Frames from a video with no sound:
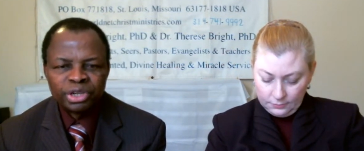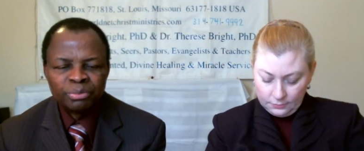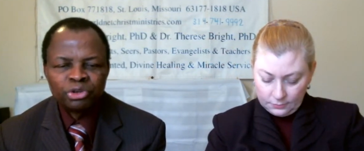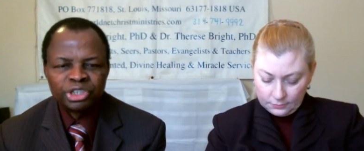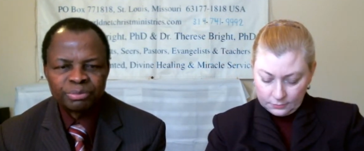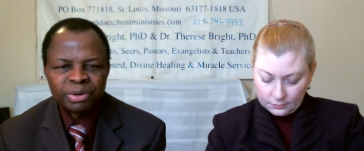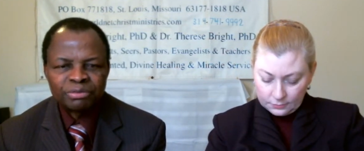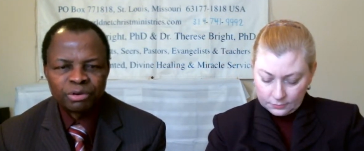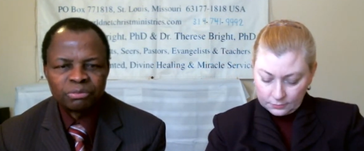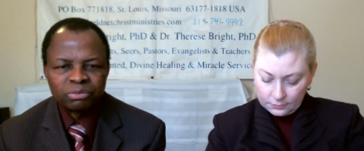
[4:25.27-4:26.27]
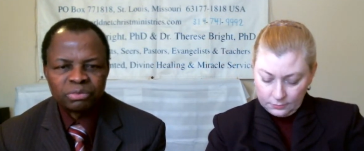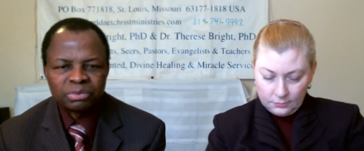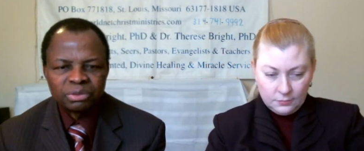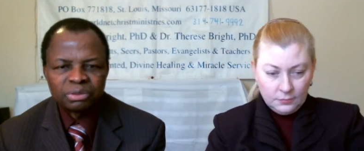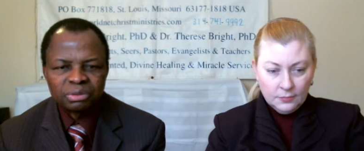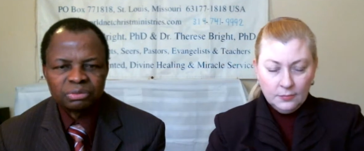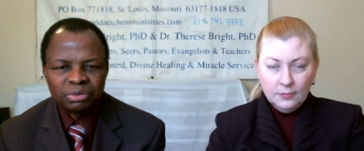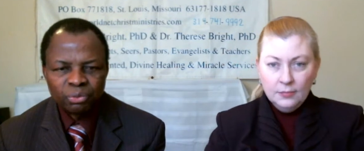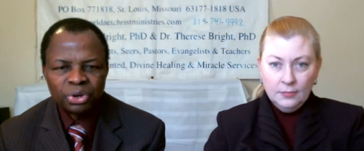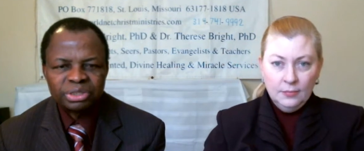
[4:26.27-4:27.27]
Speaker 1: the more you depart from
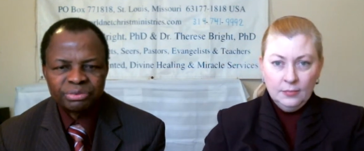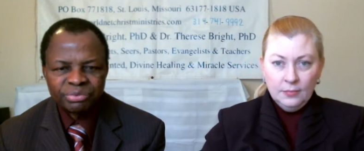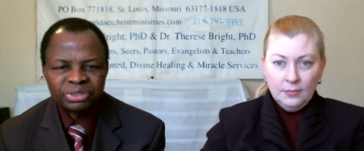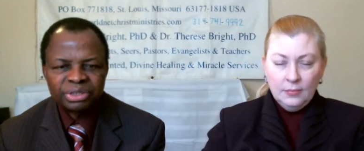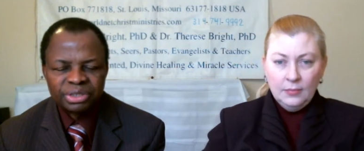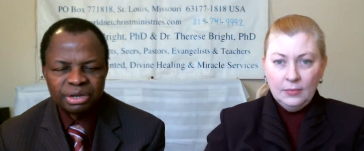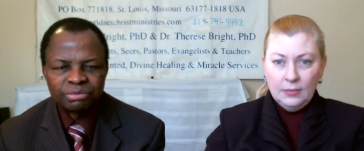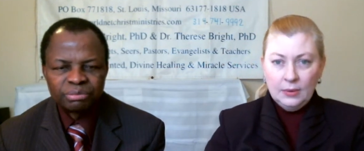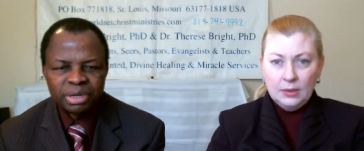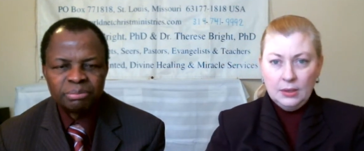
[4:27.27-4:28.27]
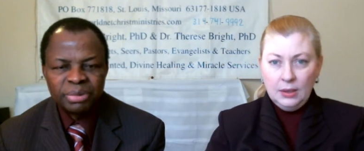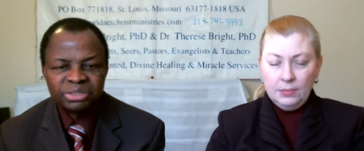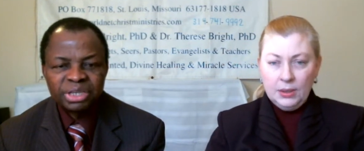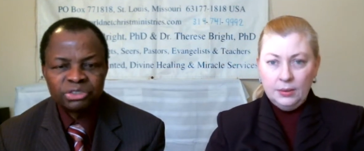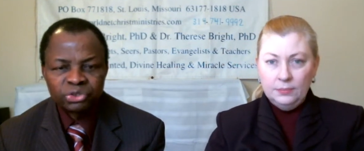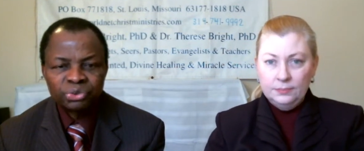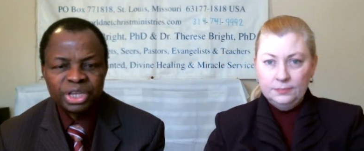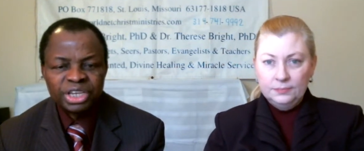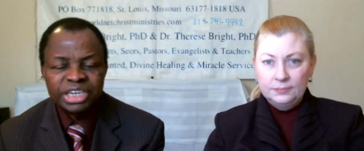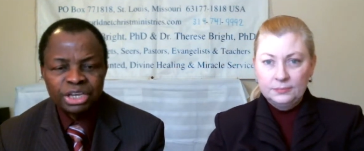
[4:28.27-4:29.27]
the world, the flesh, and devil. By mercy Amen. And truth,
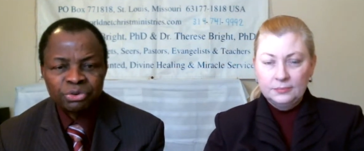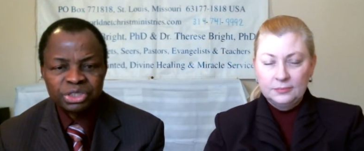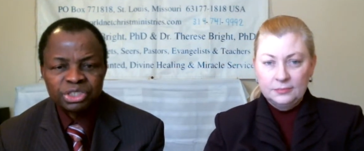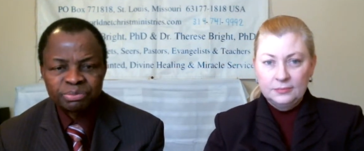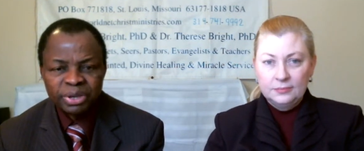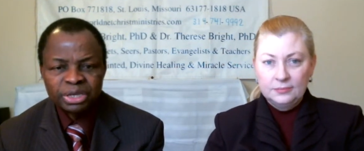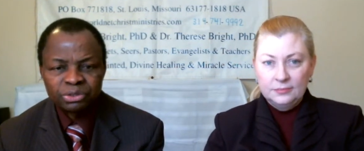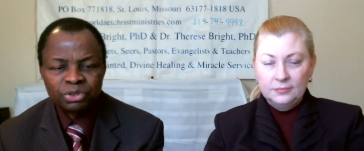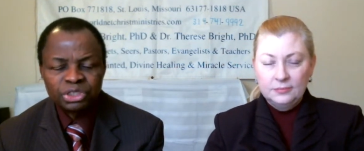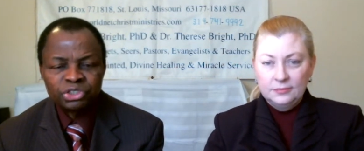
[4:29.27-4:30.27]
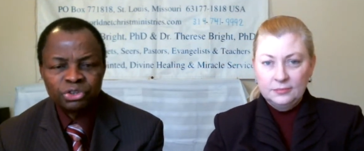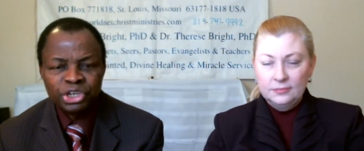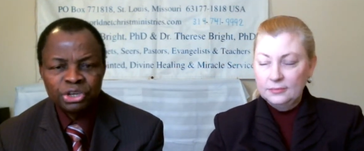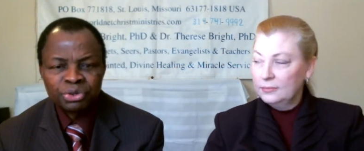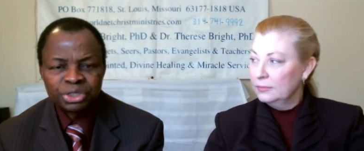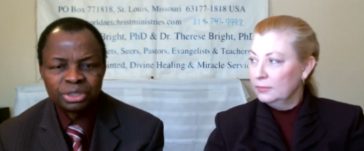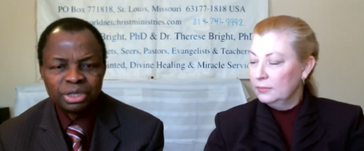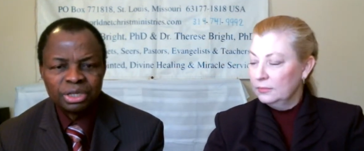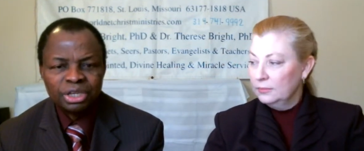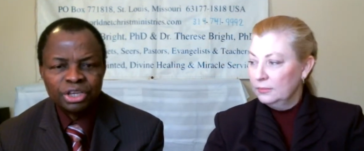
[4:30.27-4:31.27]
iniquity is purged. What is your iniquity?
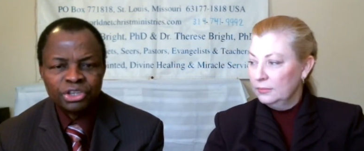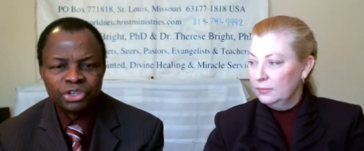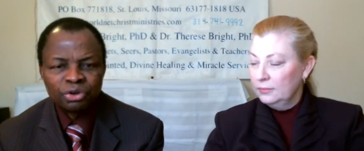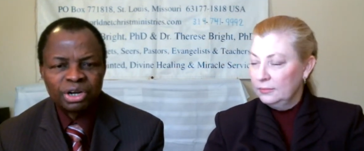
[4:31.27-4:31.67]
Your